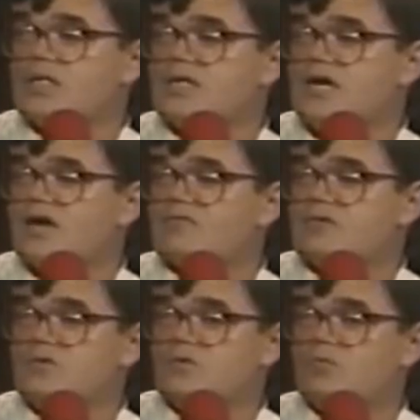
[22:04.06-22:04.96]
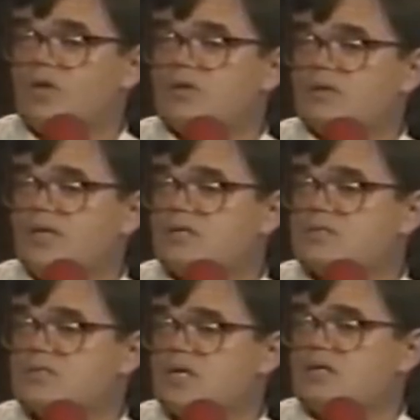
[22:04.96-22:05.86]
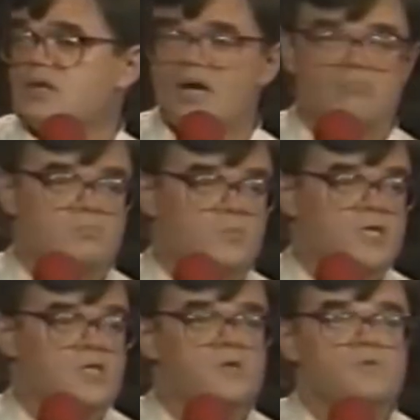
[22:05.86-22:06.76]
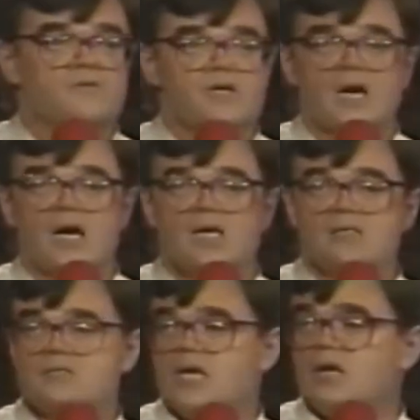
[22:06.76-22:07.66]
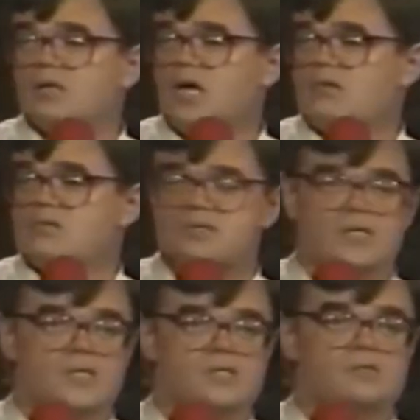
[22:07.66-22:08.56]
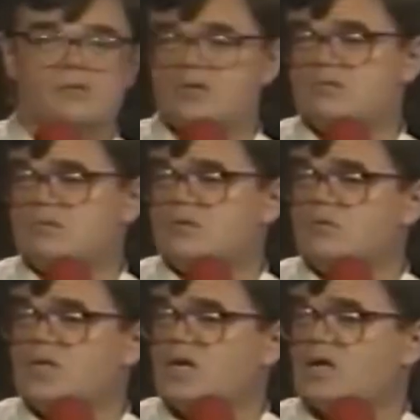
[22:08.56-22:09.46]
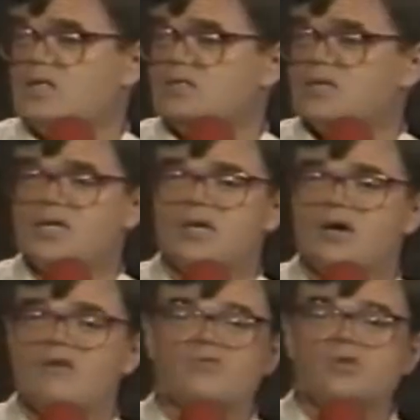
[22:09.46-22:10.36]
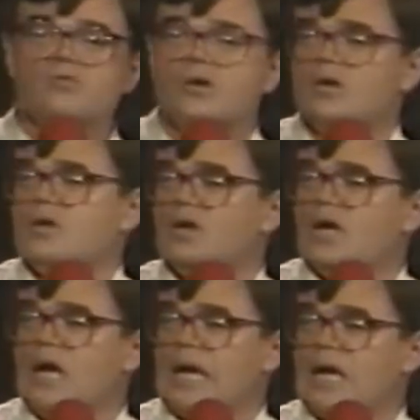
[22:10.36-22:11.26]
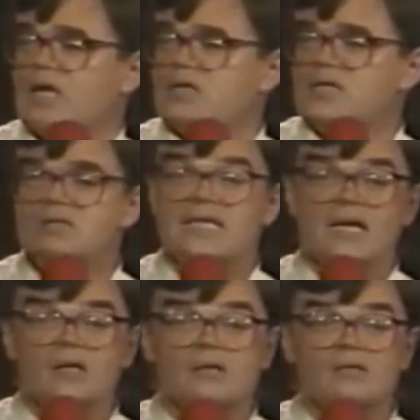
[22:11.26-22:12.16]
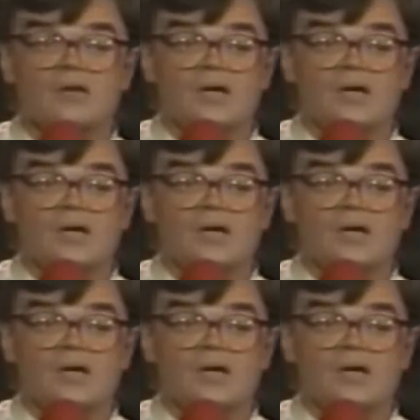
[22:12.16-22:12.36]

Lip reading: in the afternoon, when Clint said he knew of a guy in St. Cloud. He said, he's good. You go in there, he'll take care of you. And he did.